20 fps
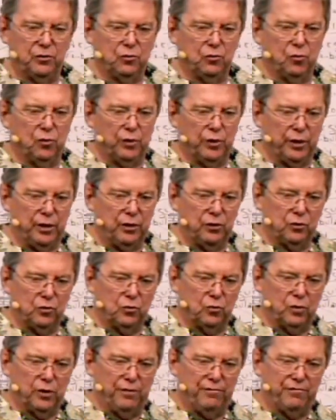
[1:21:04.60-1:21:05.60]
20,
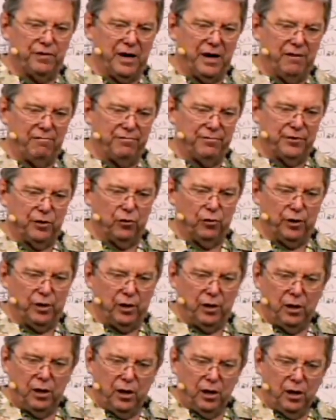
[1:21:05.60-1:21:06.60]
25, 30,
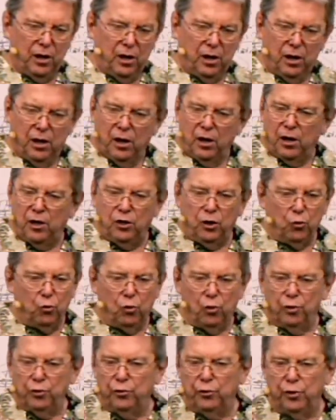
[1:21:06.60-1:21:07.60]
and you're
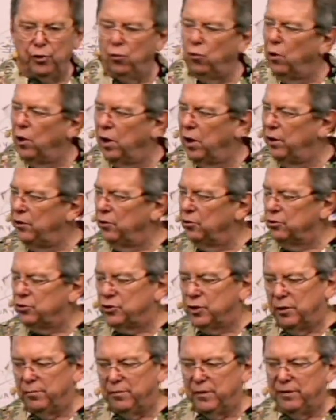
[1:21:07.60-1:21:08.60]
wondering why your
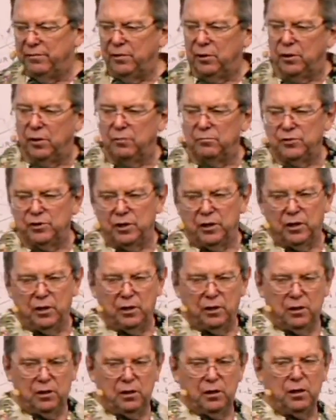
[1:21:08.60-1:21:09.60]
ship never comes in.
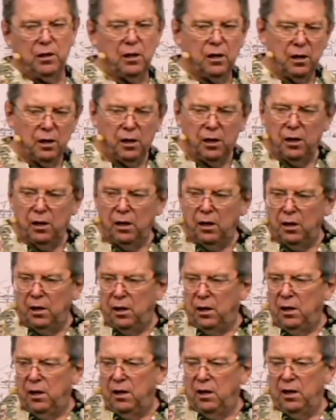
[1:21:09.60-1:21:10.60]

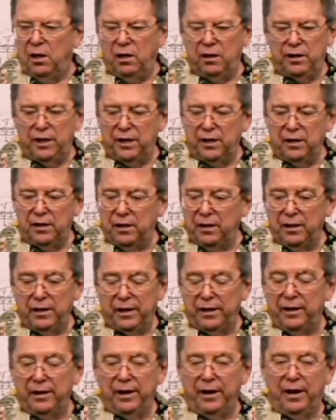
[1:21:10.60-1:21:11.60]
It didn't,
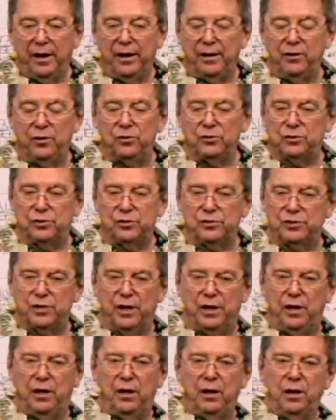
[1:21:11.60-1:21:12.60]
I used to
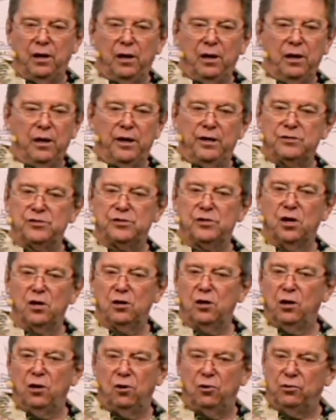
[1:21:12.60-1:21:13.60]
say it sunk
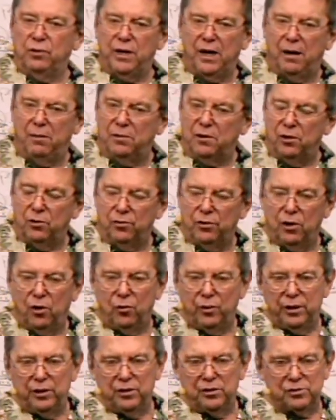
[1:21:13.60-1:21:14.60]
a long time ago. No,
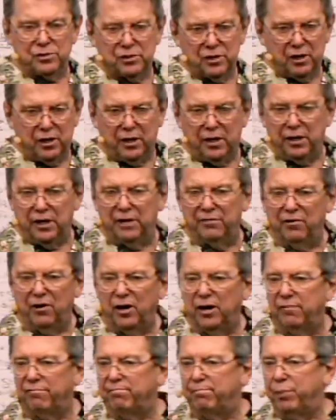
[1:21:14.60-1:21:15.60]
it didn't sink. It never
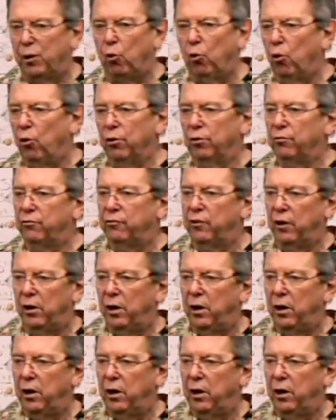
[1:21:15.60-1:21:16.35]
left port.